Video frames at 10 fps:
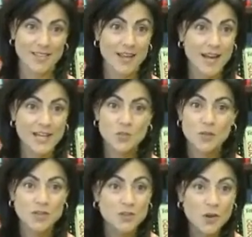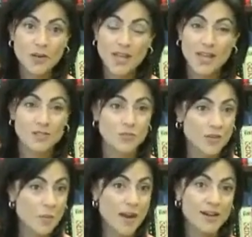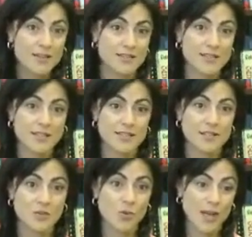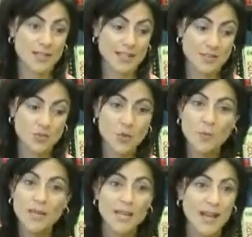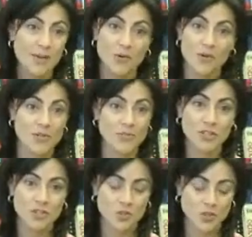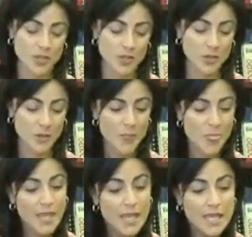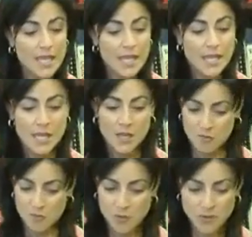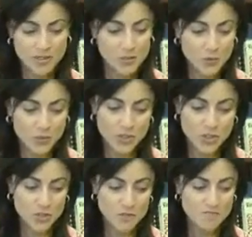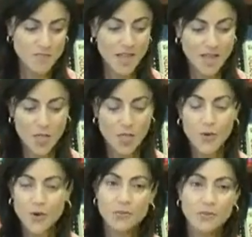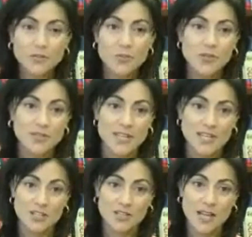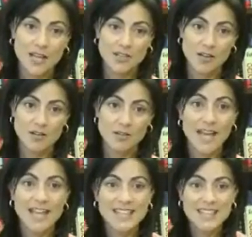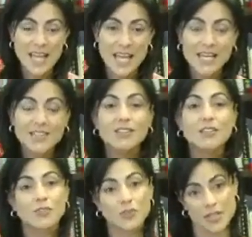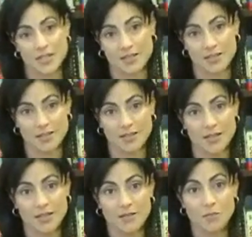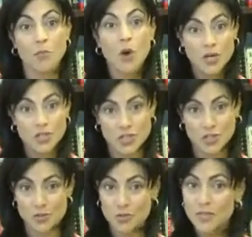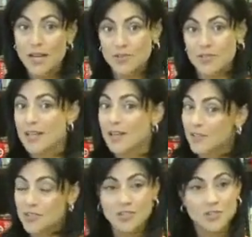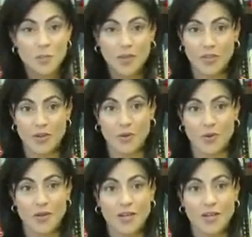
There has been no case of an American citizen who has had so many gag orders issued on her. We put this petition, 30-plus organizations signed on, and they delivered it in March 2007, just a month ago,